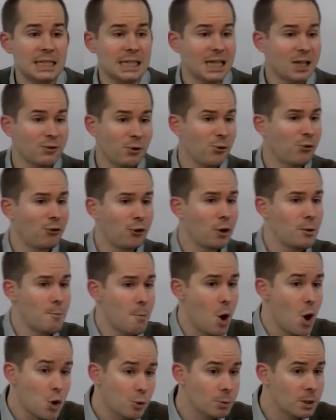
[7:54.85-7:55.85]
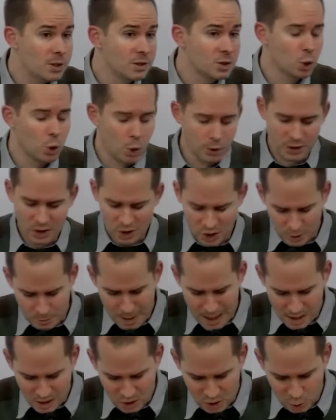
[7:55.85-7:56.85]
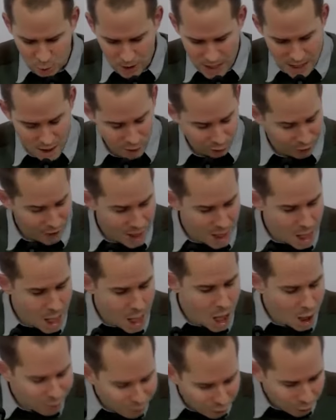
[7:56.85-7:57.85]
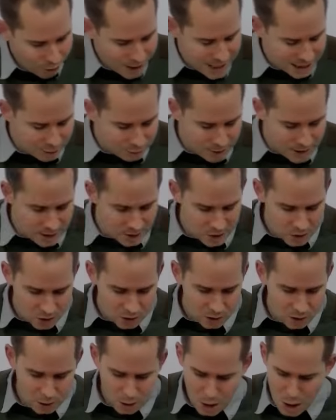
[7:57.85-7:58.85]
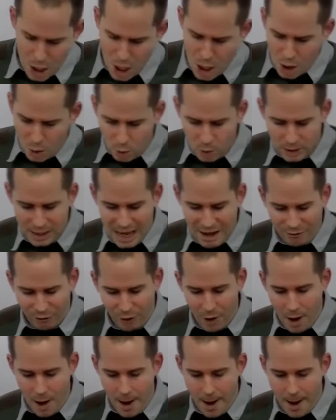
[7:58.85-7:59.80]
even for a moment, or dispensed with for any reason whatever.